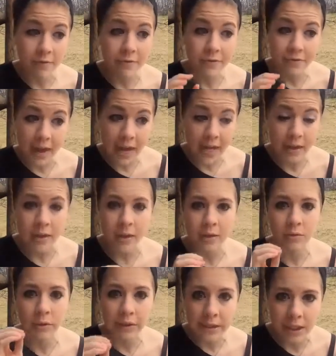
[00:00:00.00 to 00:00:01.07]
faith and
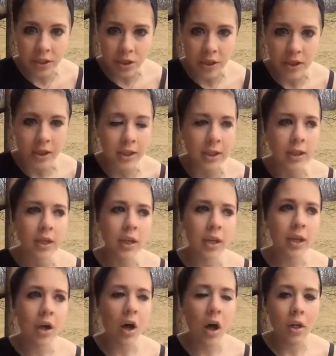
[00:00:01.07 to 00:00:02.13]
religion and
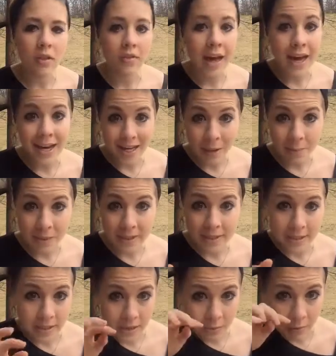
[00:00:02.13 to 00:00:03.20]
all of that in a
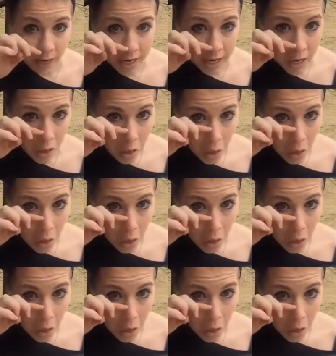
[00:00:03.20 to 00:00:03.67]
business, right?